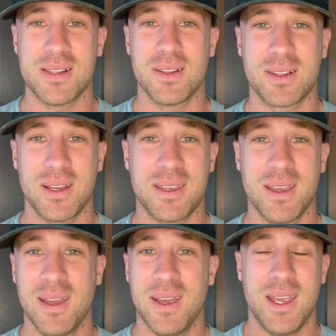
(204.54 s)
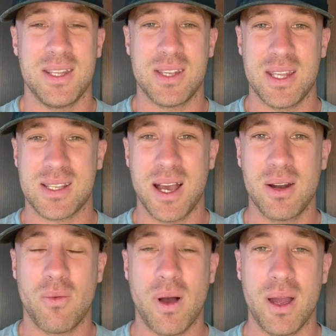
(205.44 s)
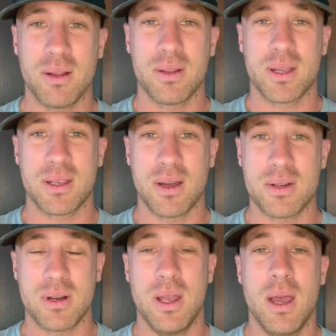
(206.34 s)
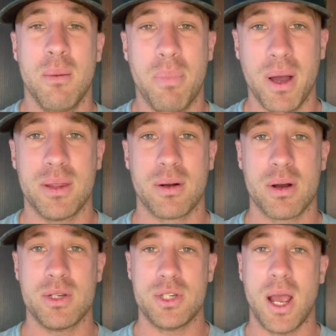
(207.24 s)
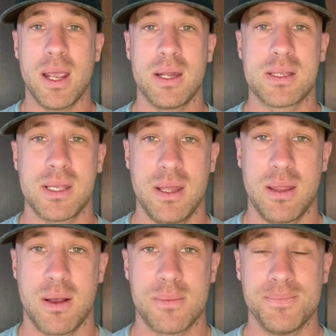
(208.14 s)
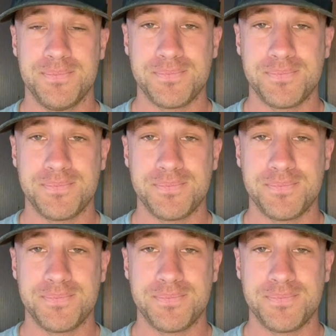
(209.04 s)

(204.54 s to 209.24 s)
look like it's kind of wild looking country, but there are giants in there.